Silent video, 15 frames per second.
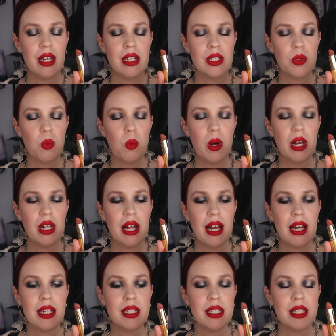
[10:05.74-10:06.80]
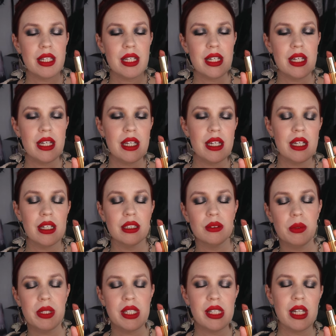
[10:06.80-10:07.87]
as well as the
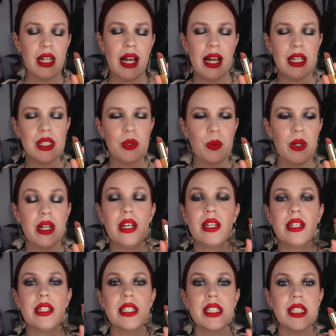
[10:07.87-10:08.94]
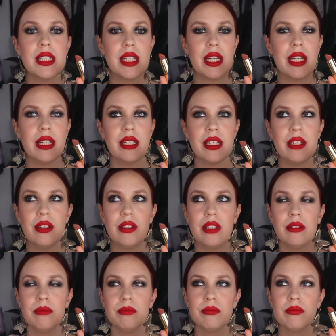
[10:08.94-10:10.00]
what's the last one?
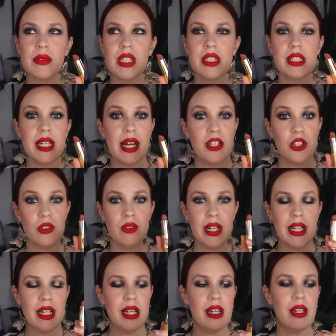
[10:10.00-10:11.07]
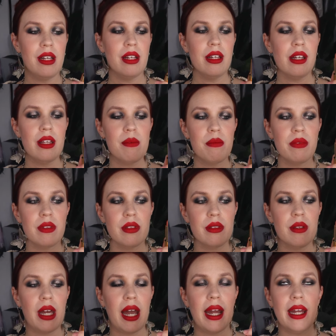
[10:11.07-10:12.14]
Insanely Saturated.
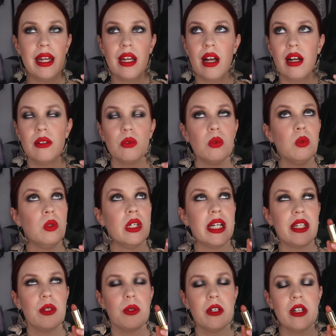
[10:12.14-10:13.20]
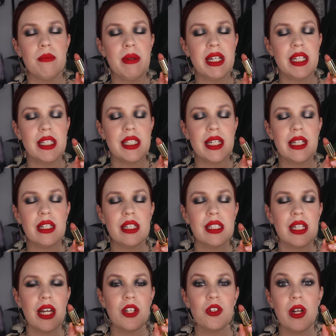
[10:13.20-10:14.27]
I, oh, I adore my insanely
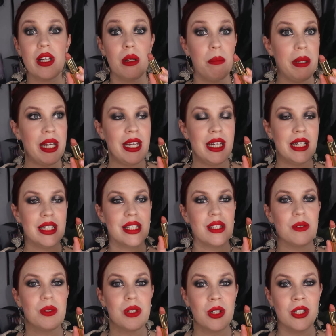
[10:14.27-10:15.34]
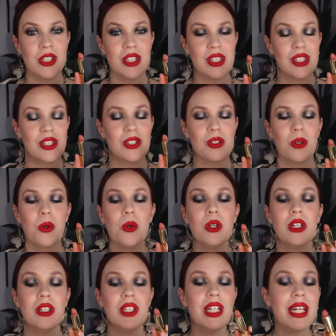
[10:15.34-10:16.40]
saturated pinks. Those are just so
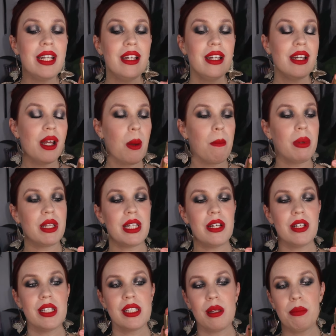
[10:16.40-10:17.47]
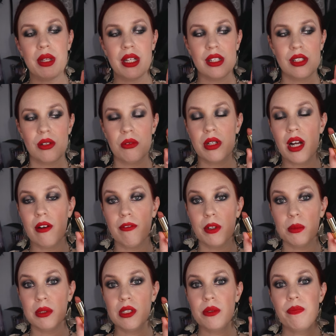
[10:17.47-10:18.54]
good, but there is something so
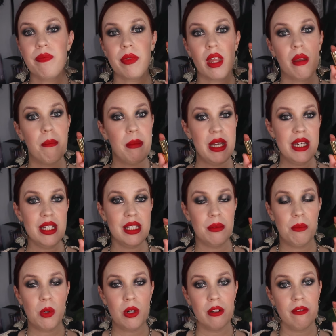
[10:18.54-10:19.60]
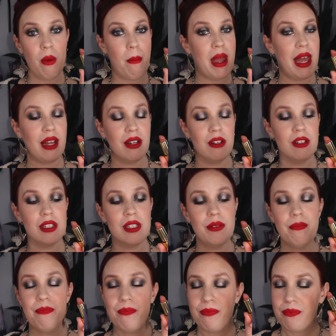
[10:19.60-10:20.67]
comfortable. Me as a more of a matte girl,